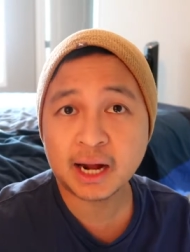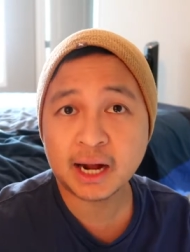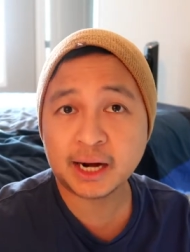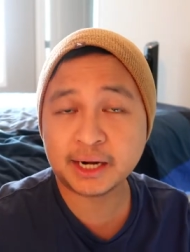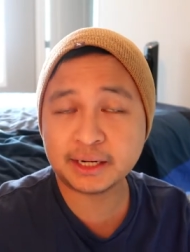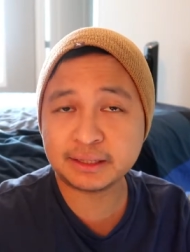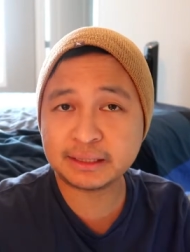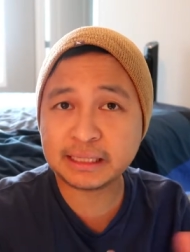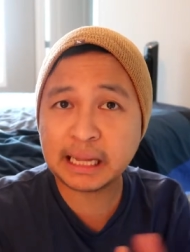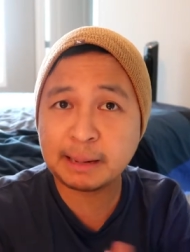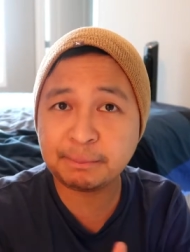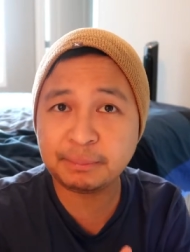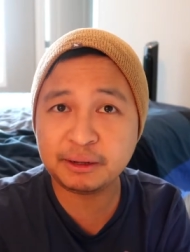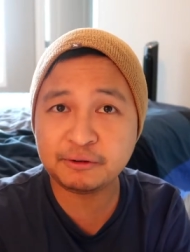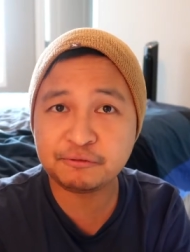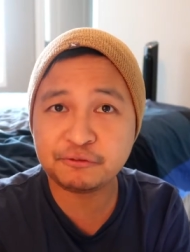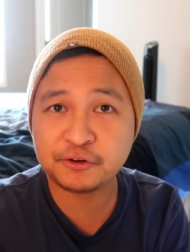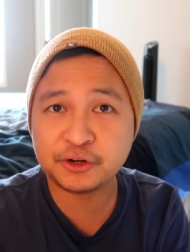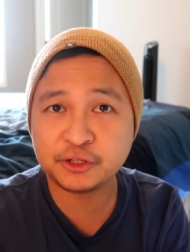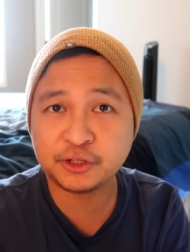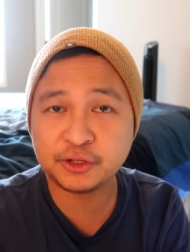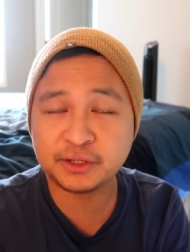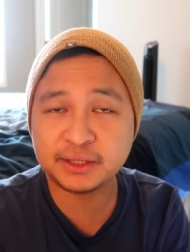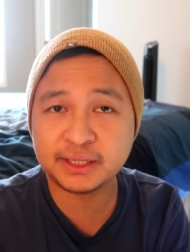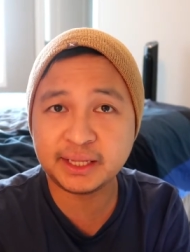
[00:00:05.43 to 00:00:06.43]
Our topic for
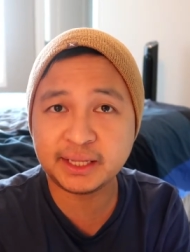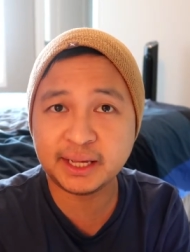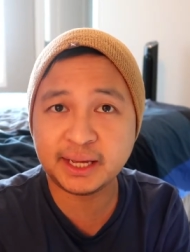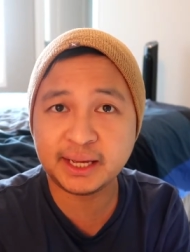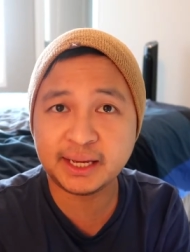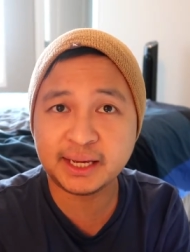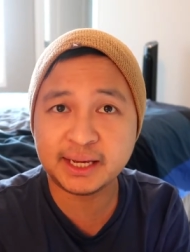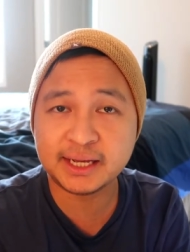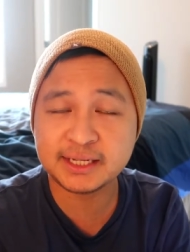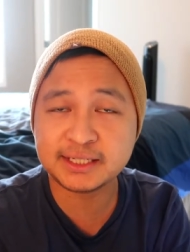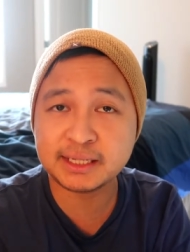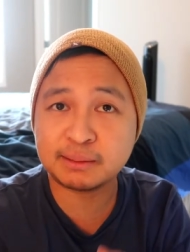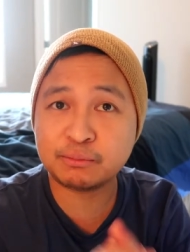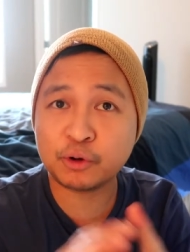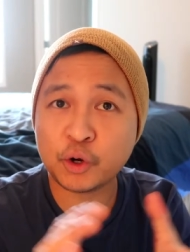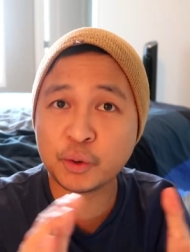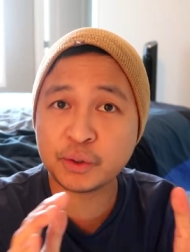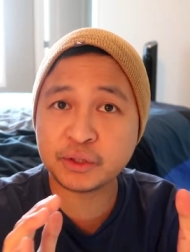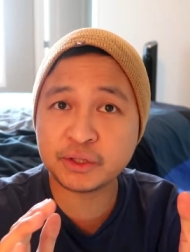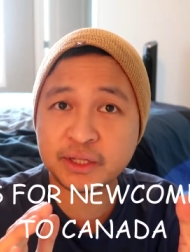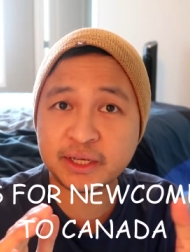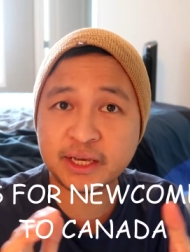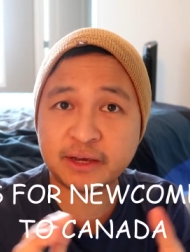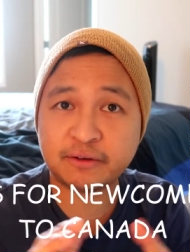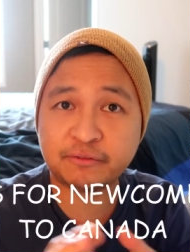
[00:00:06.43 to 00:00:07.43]
today is I'm
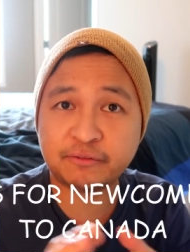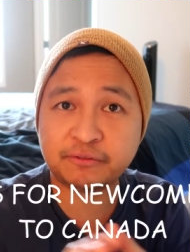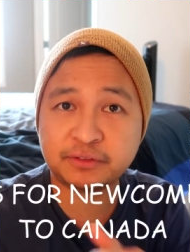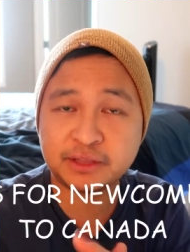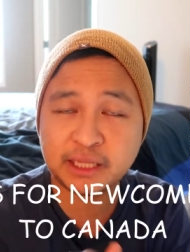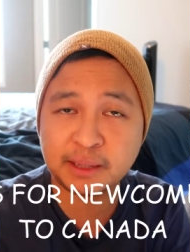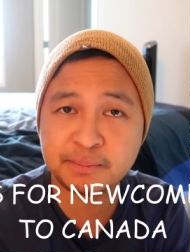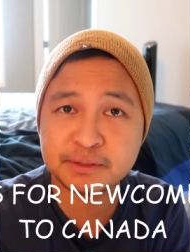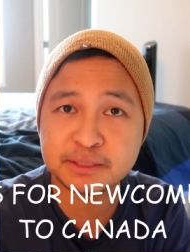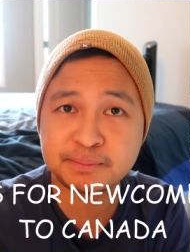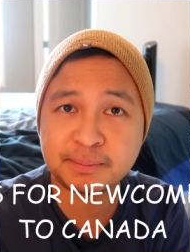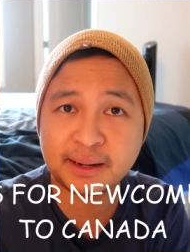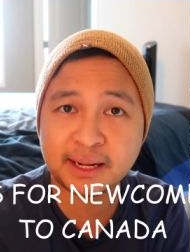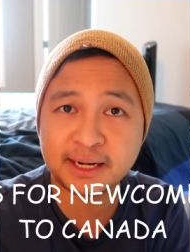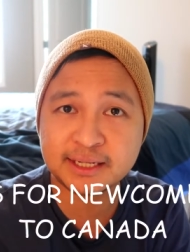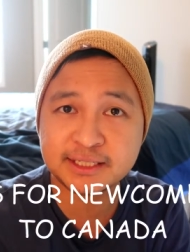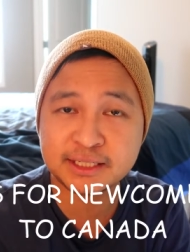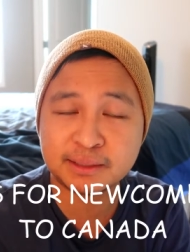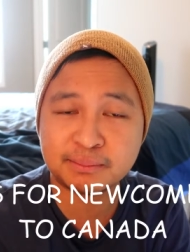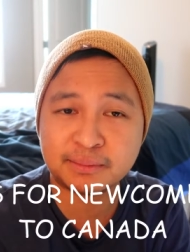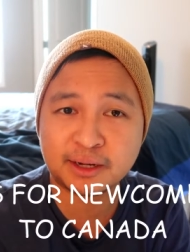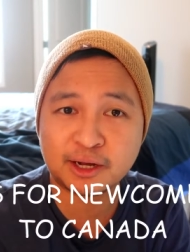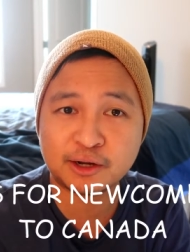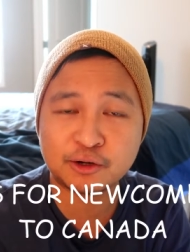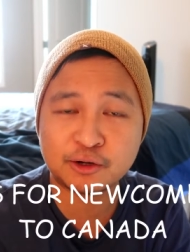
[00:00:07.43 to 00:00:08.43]
going to give tips para sa
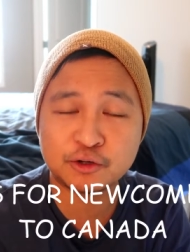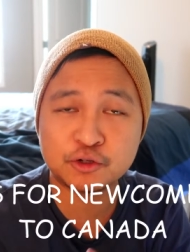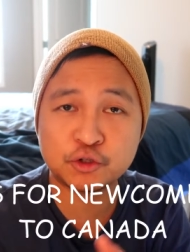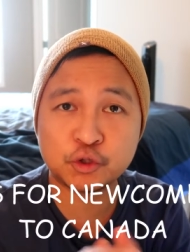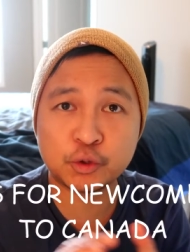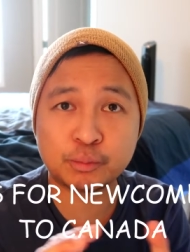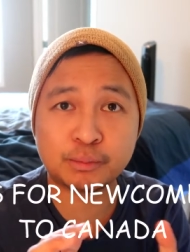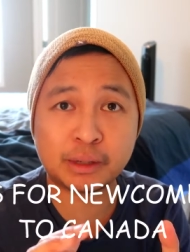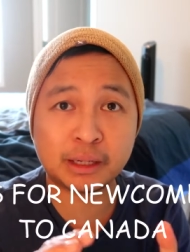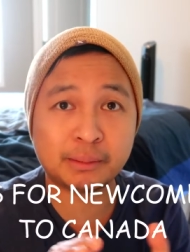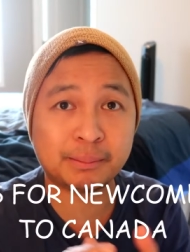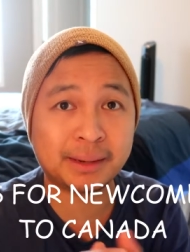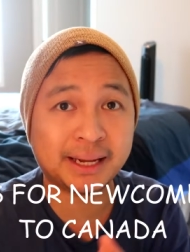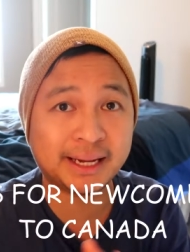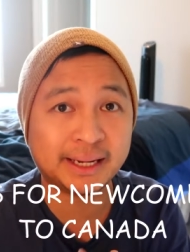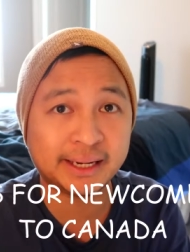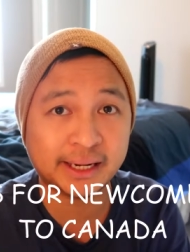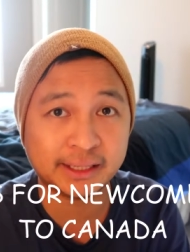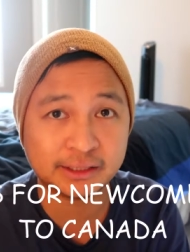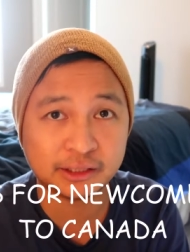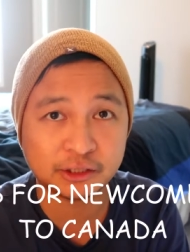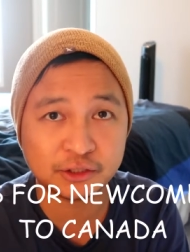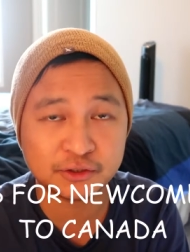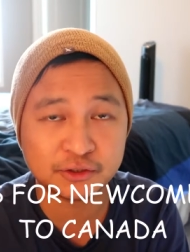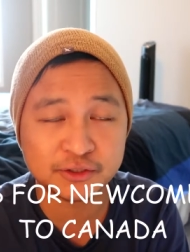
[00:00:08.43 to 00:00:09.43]
mga gustong
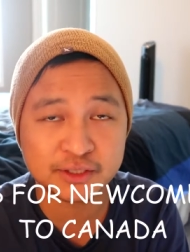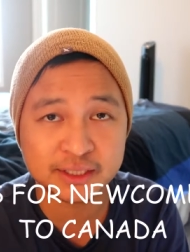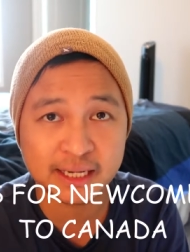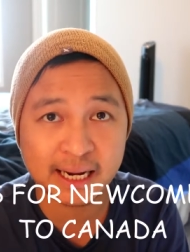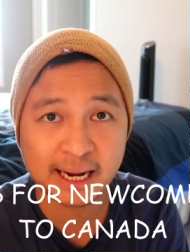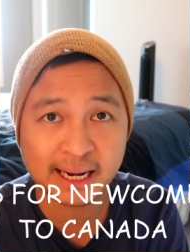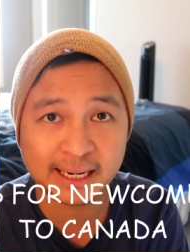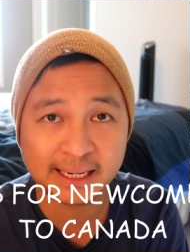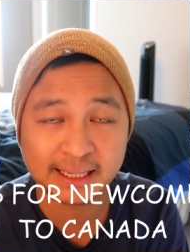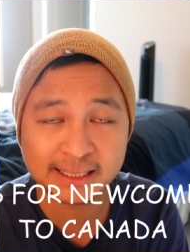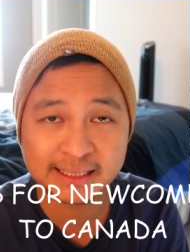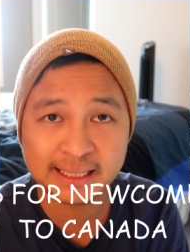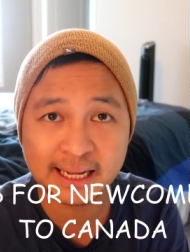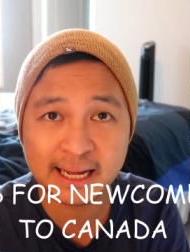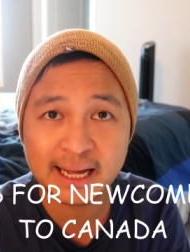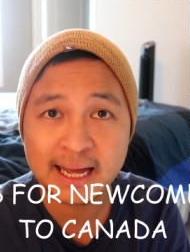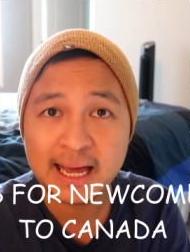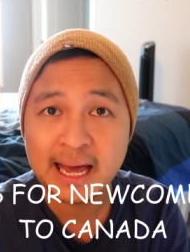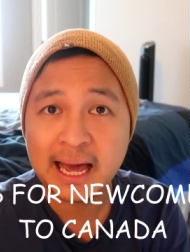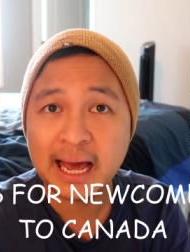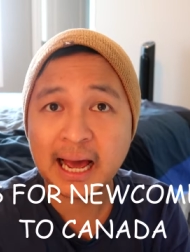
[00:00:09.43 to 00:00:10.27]
mag-migrate dito sa Canada